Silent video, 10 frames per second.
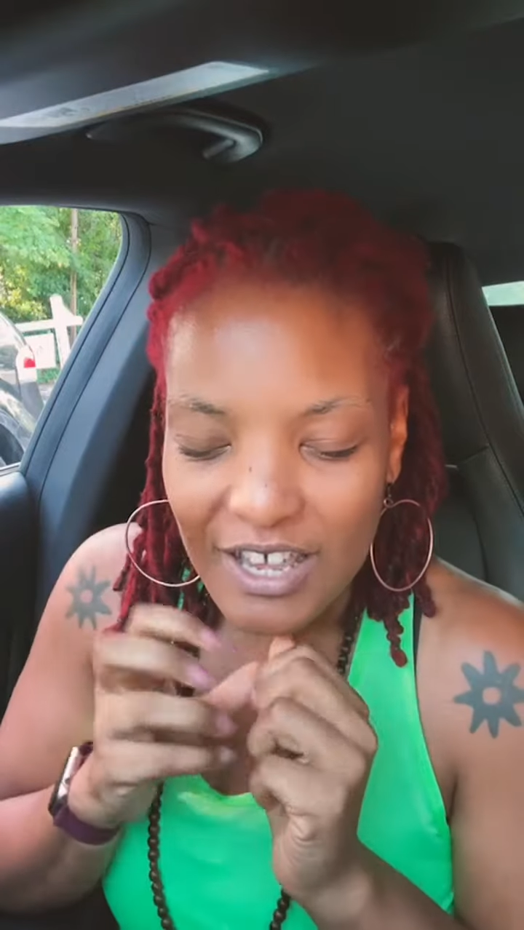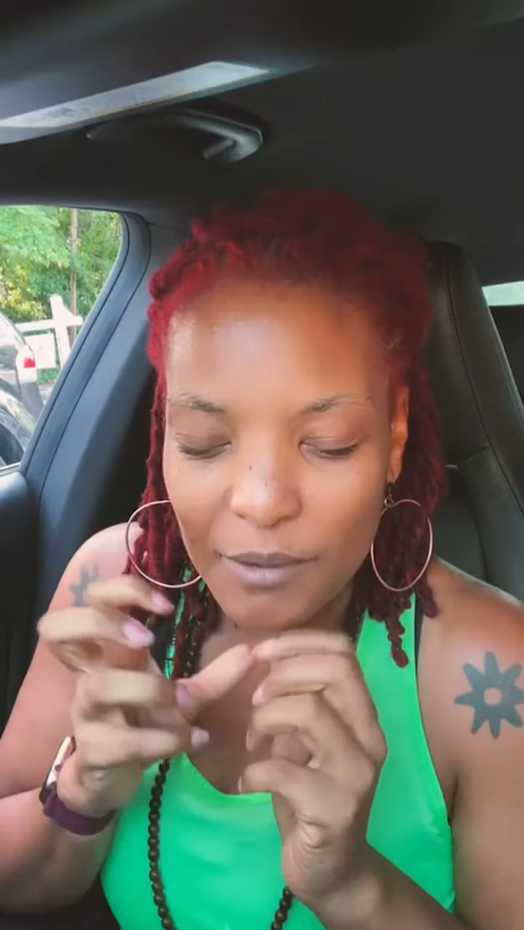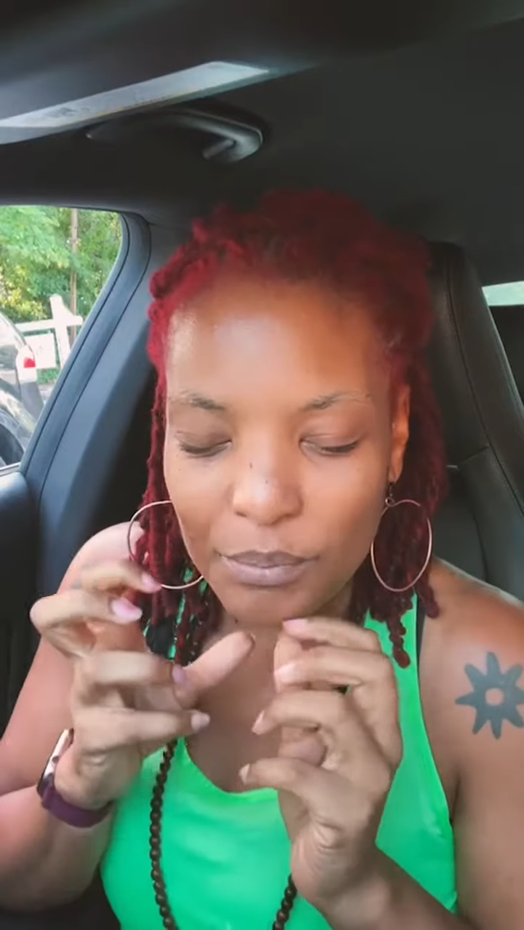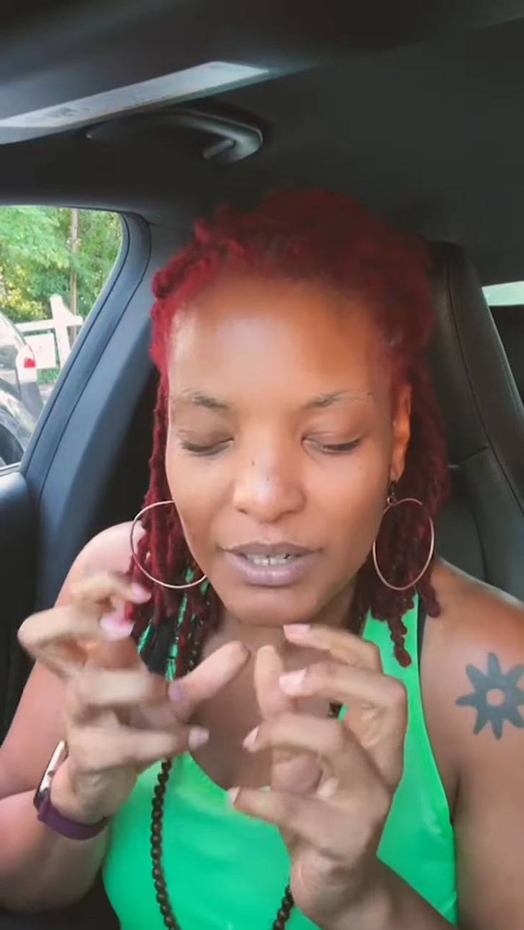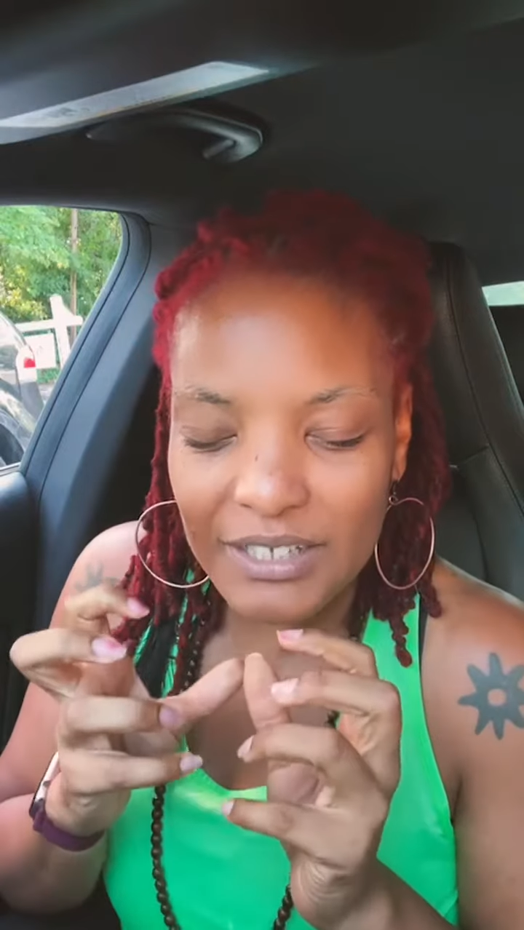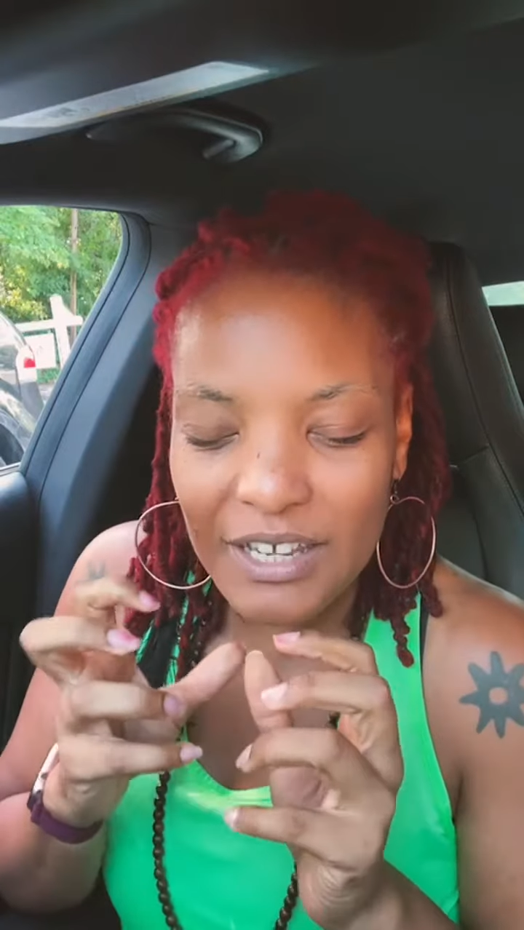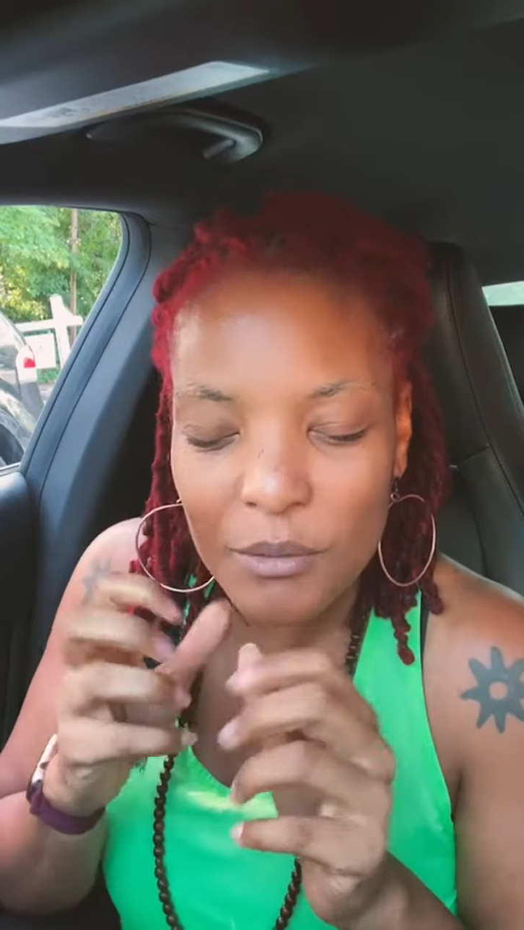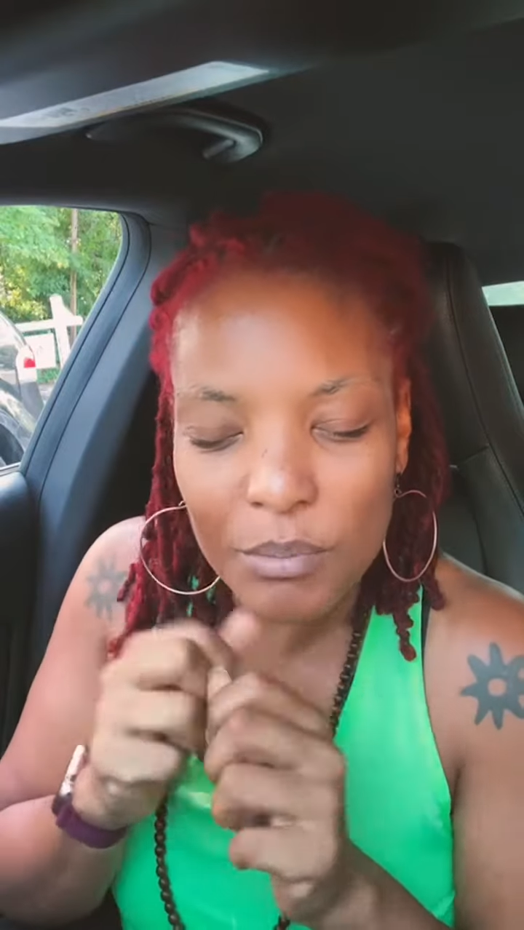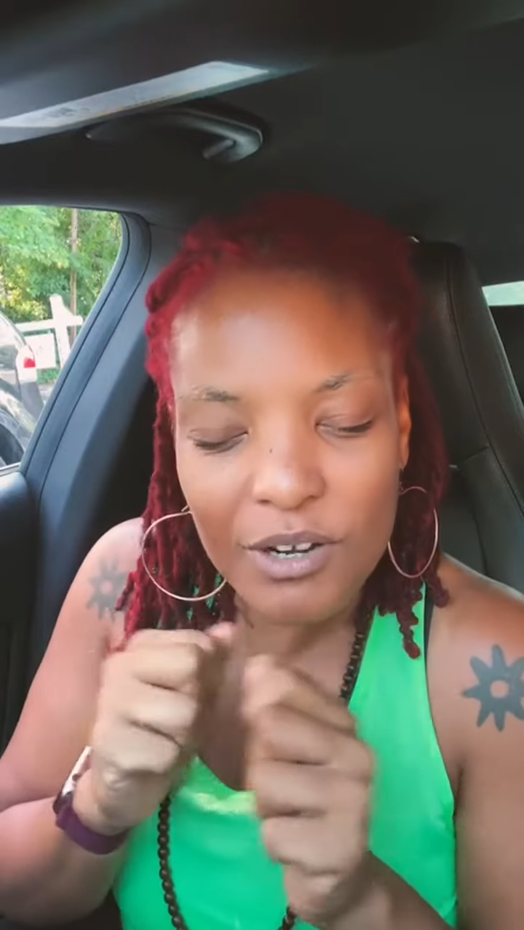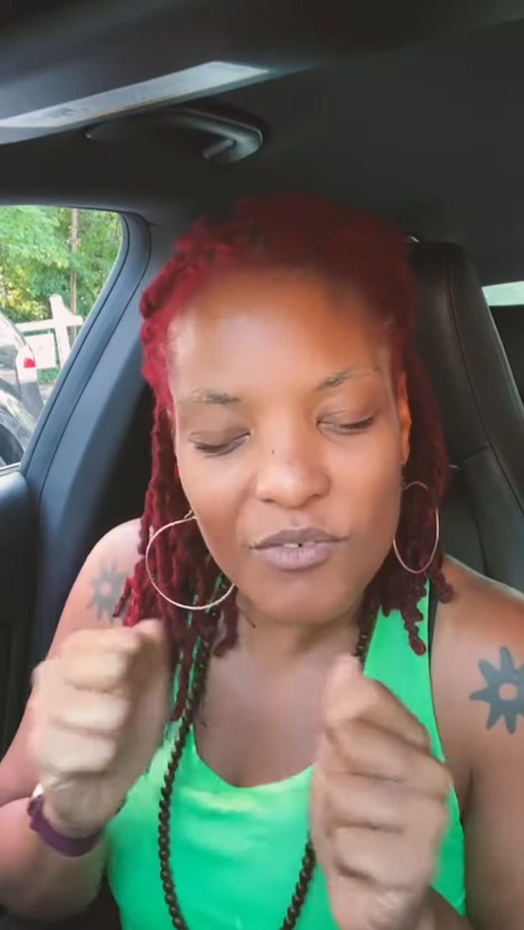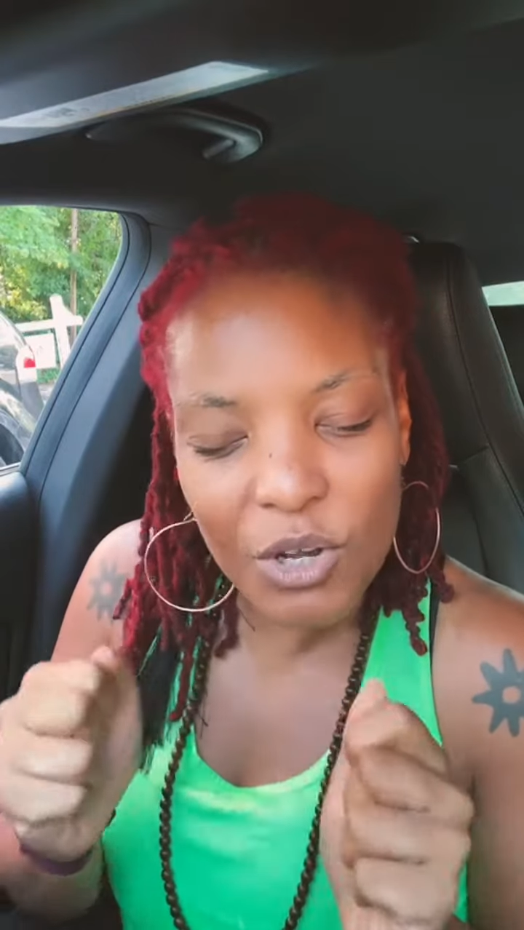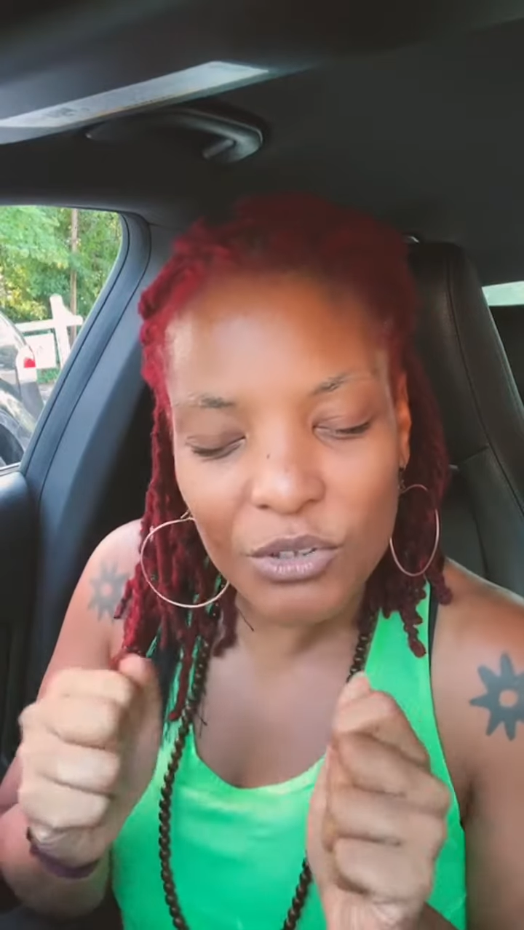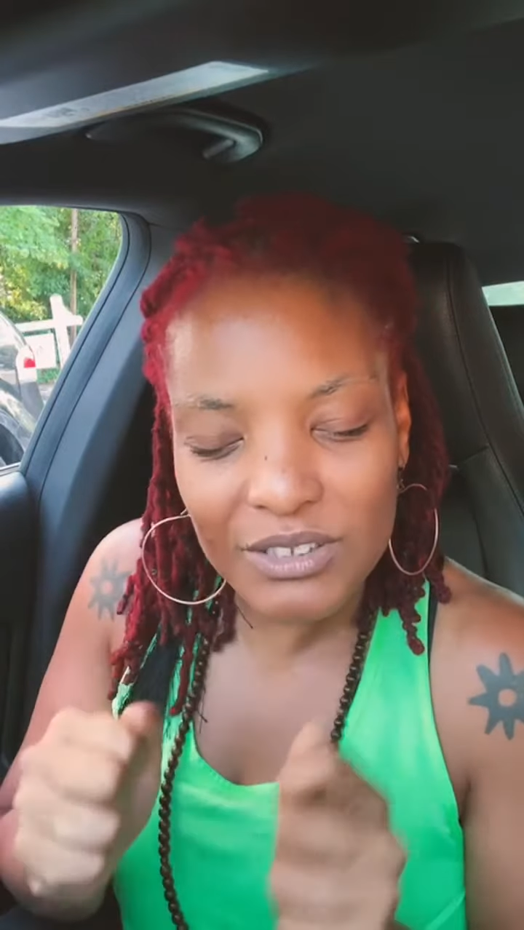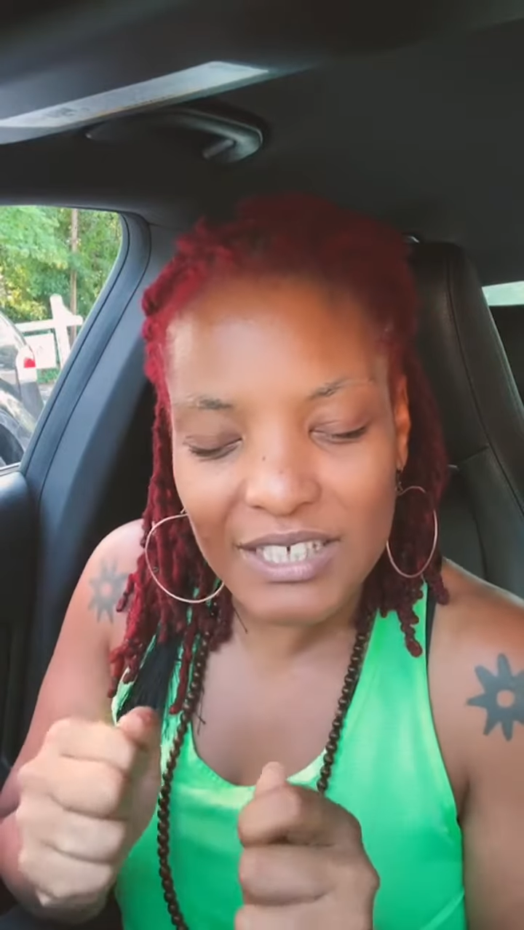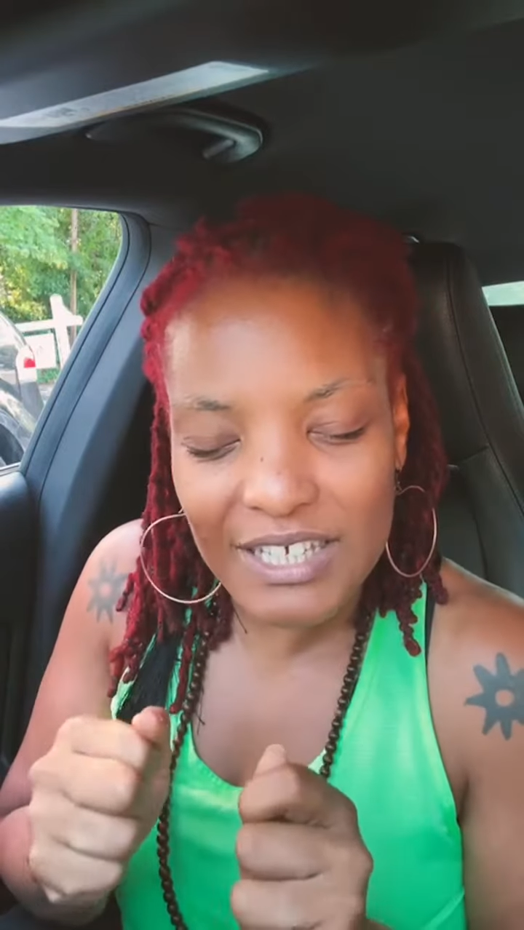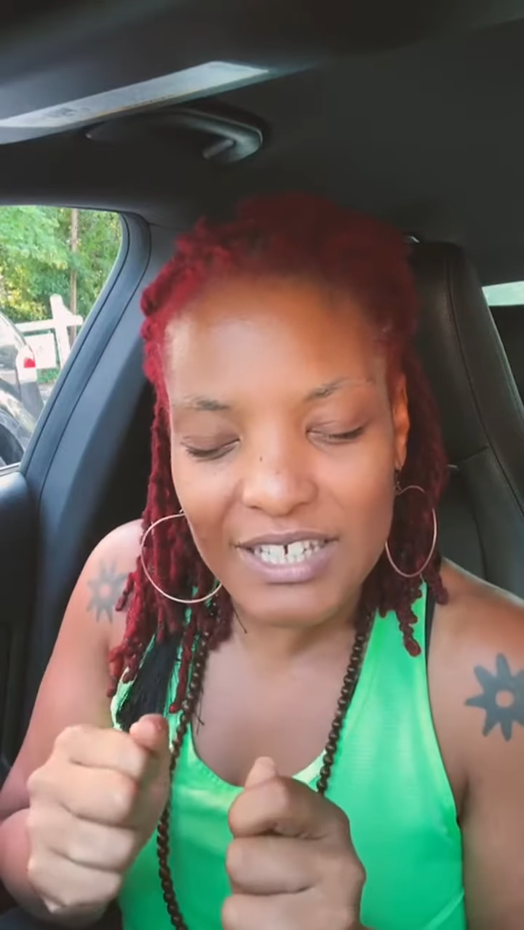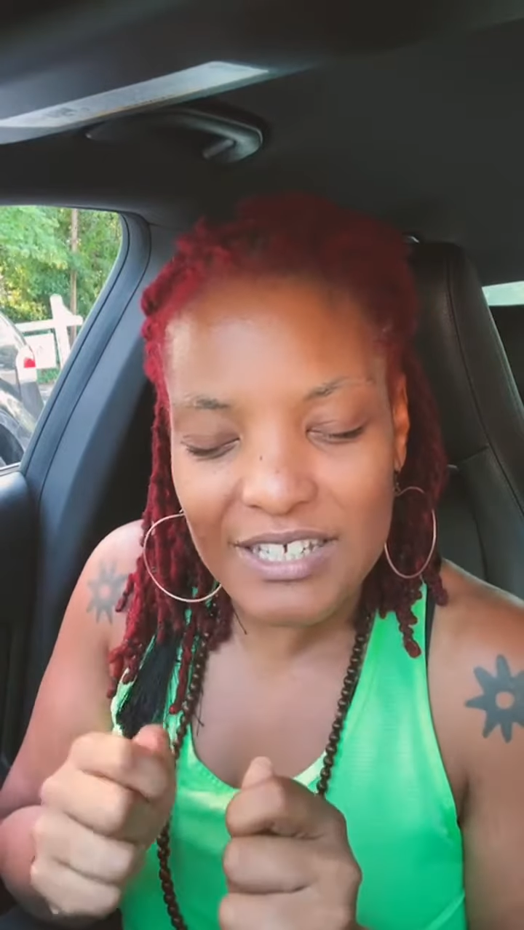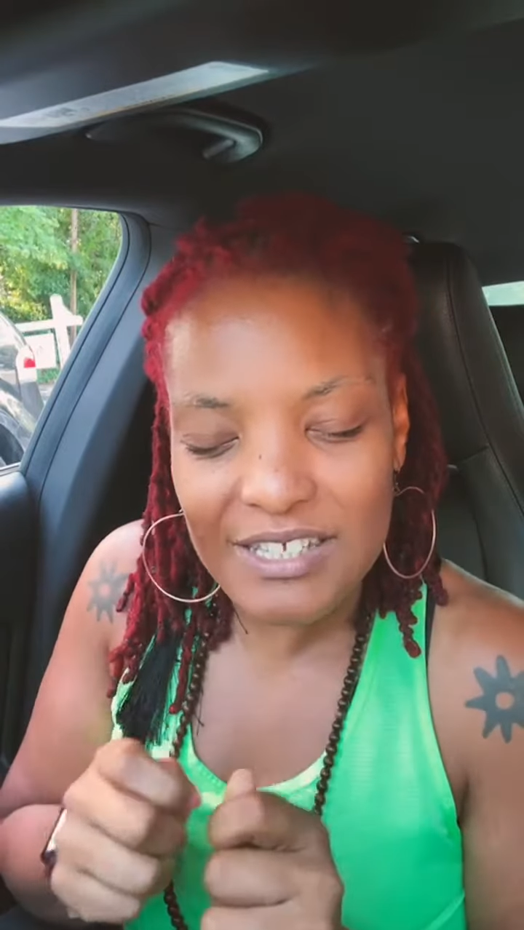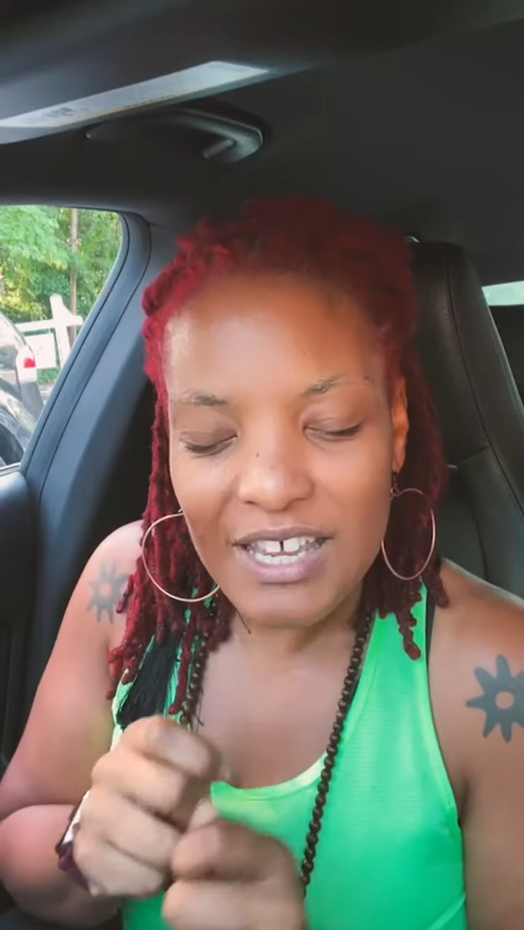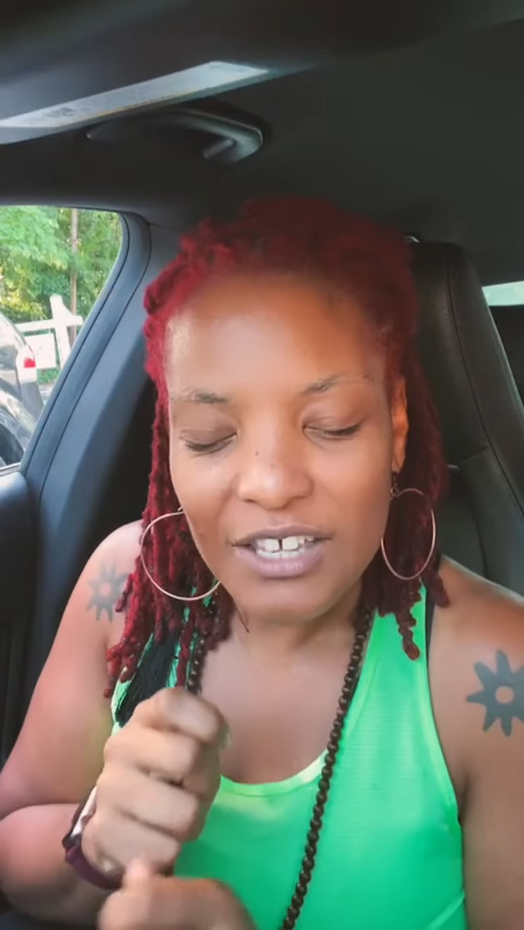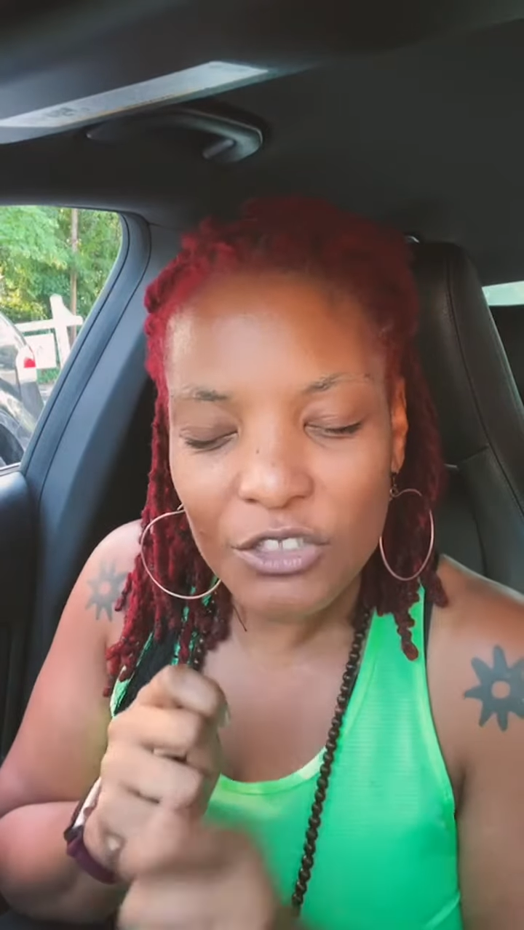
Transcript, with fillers: I pray that above all things,